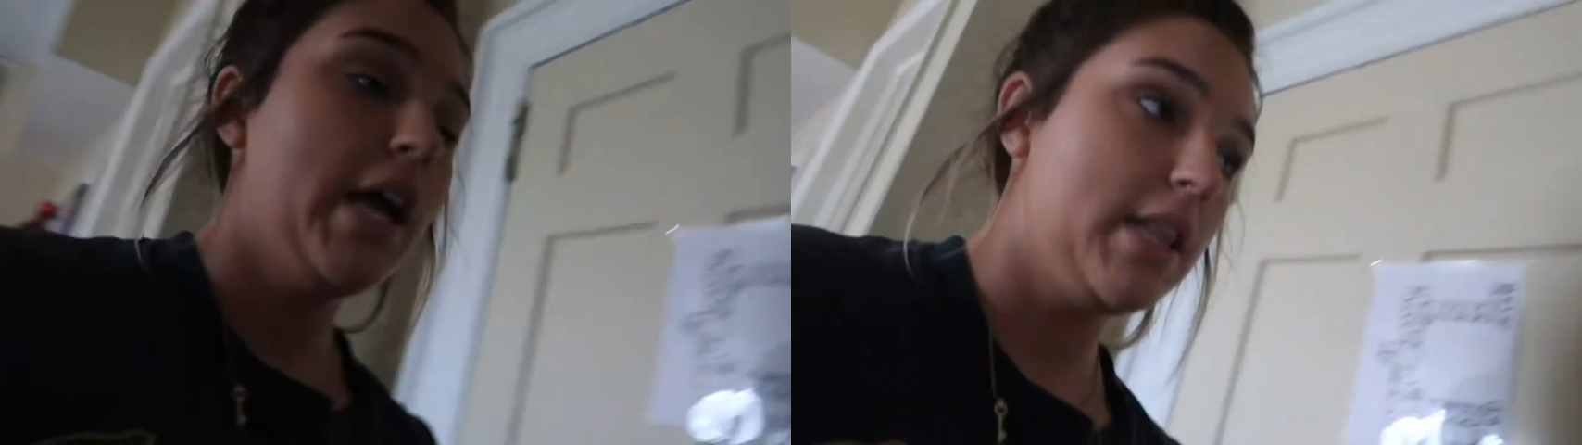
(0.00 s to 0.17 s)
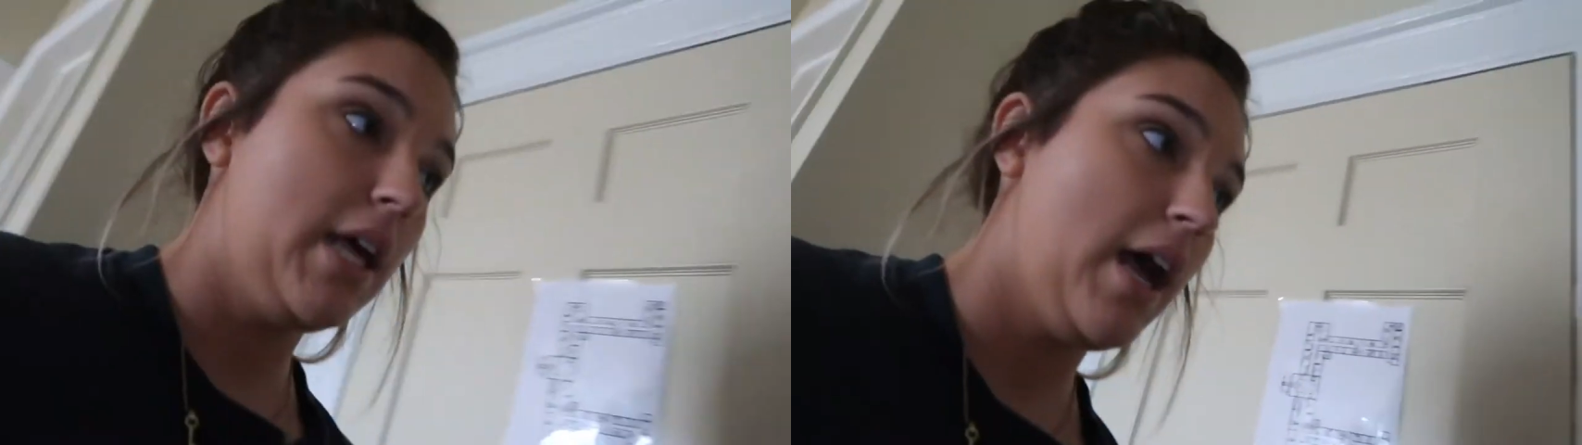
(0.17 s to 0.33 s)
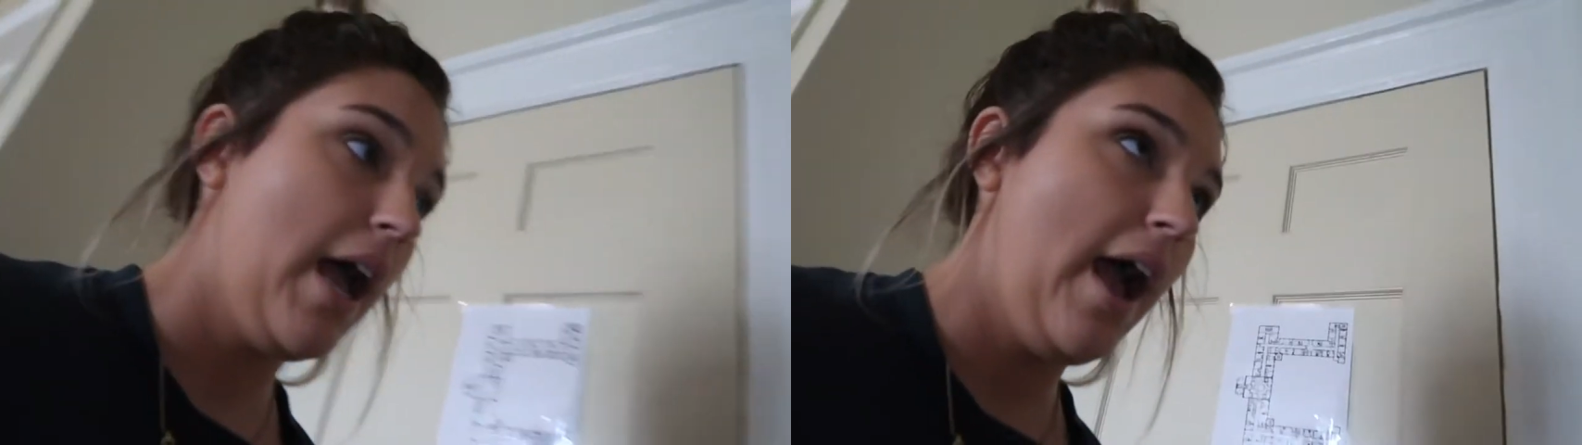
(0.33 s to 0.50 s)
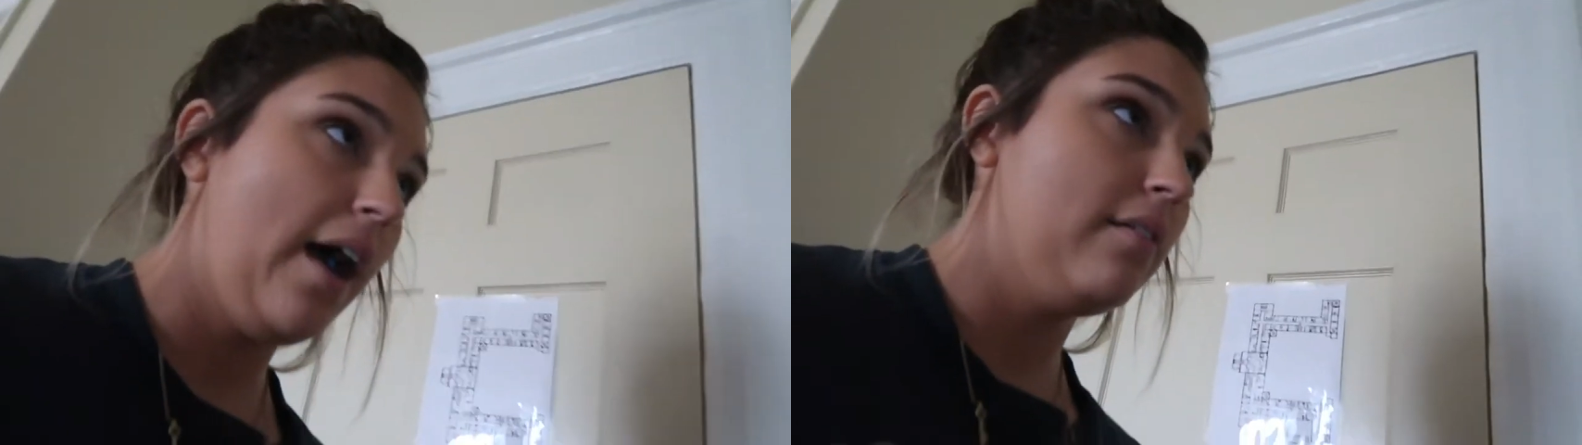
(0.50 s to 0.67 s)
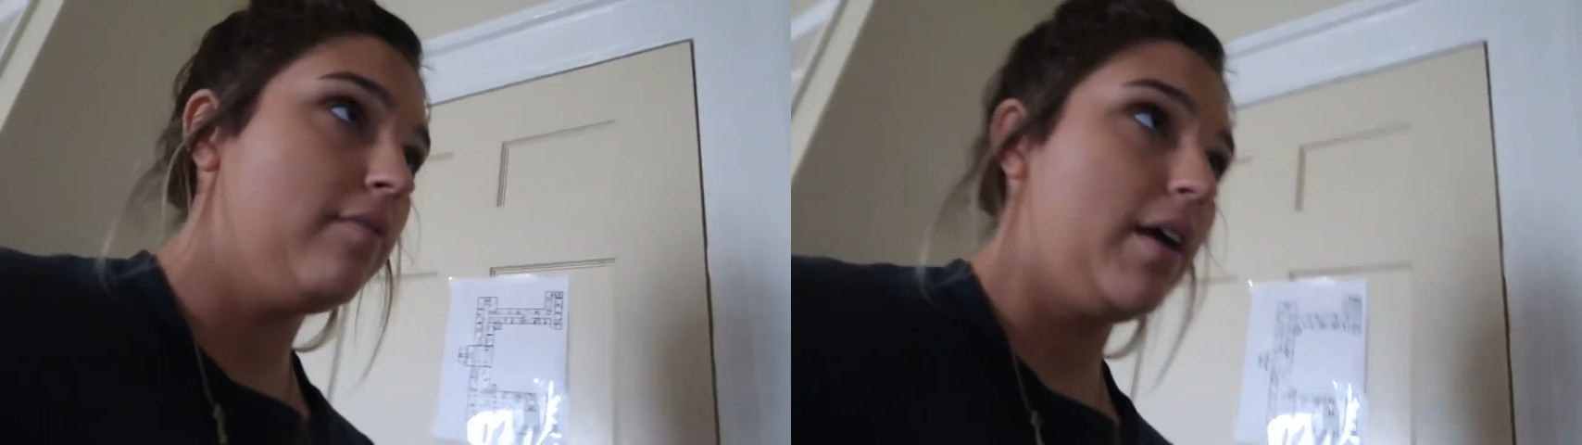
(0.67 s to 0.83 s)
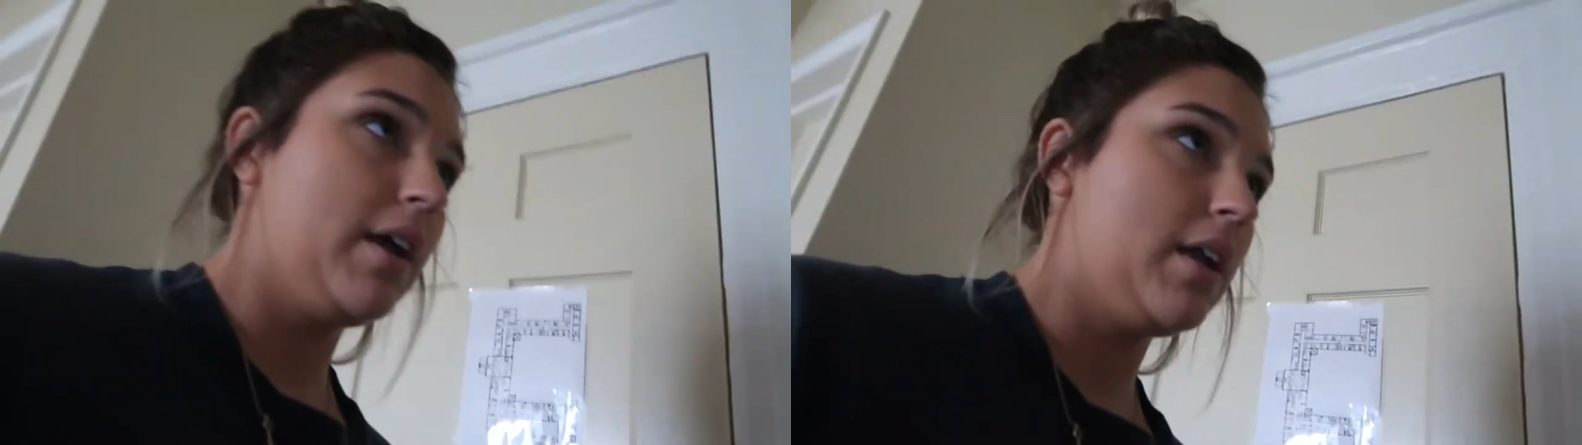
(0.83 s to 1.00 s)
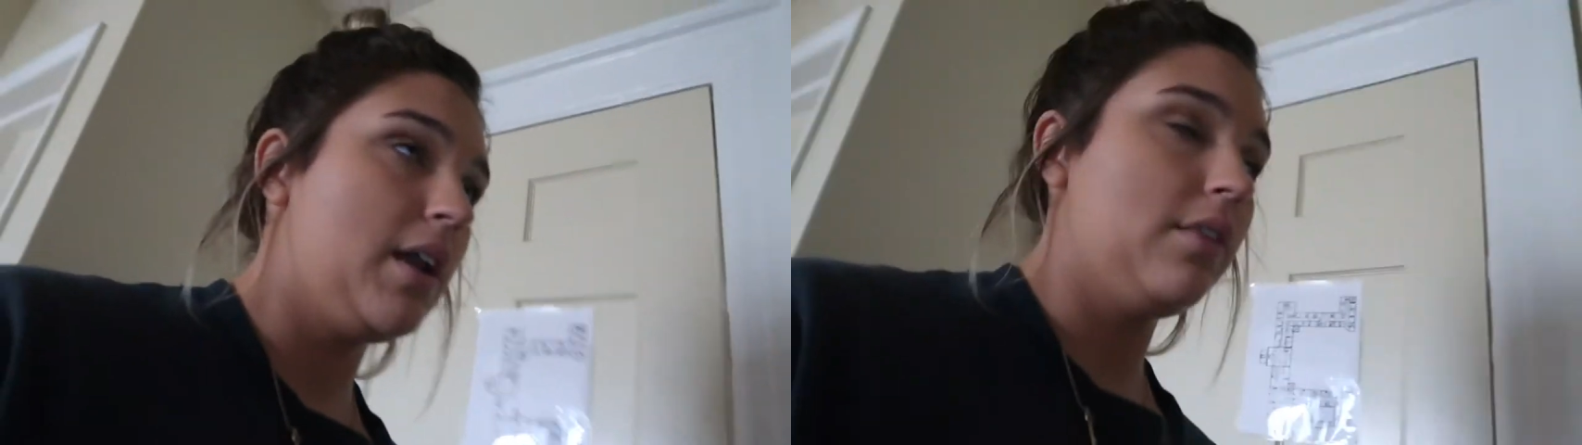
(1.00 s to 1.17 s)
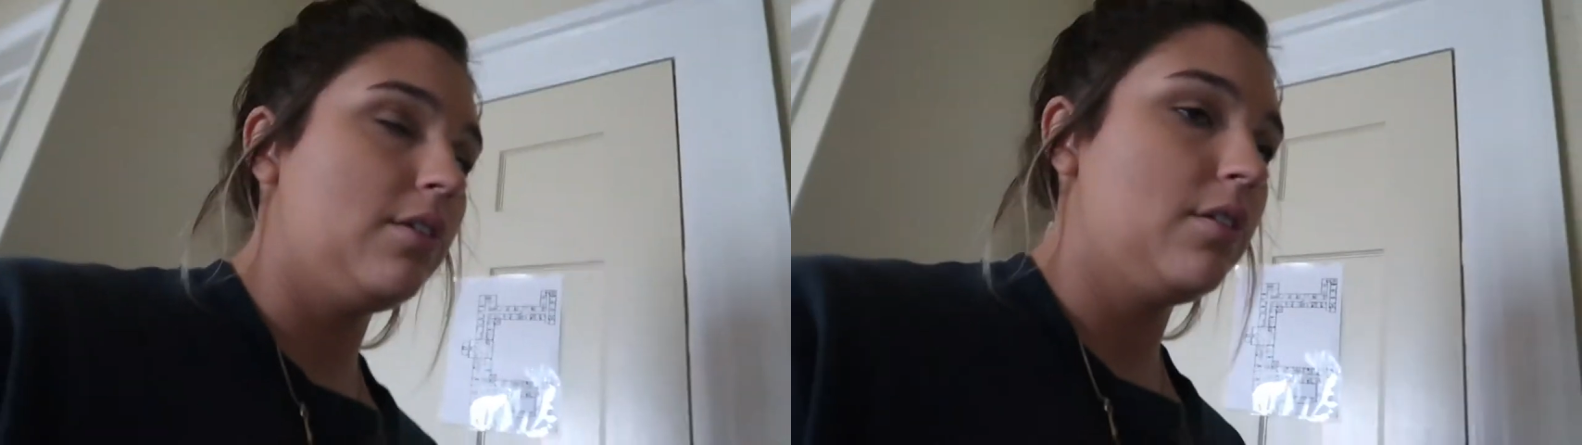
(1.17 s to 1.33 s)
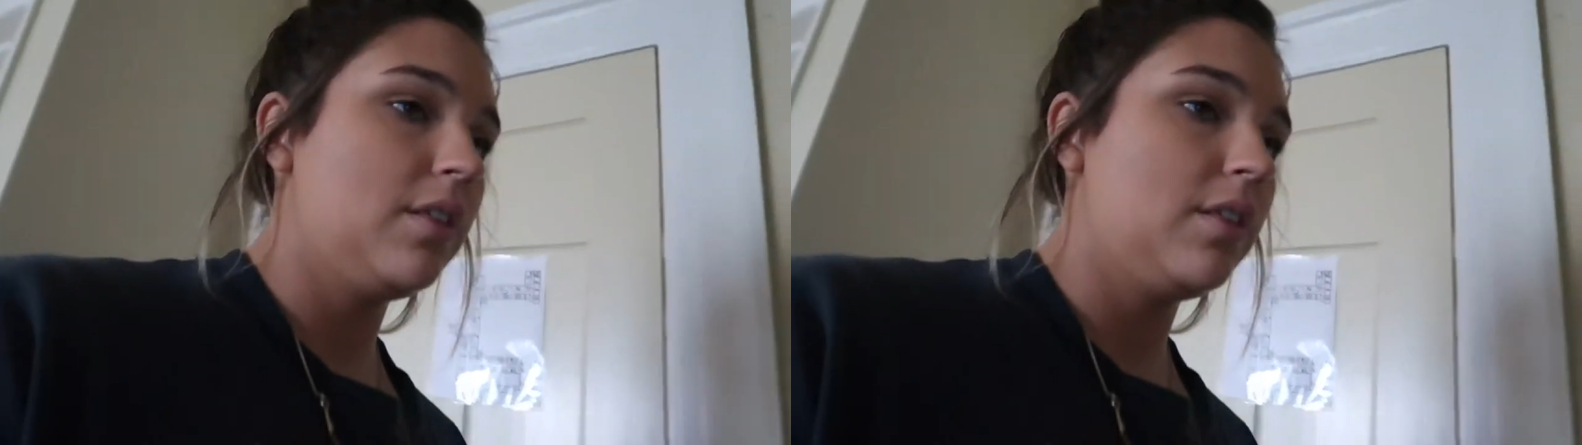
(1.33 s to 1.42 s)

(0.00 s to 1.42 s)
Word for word: And then I have like another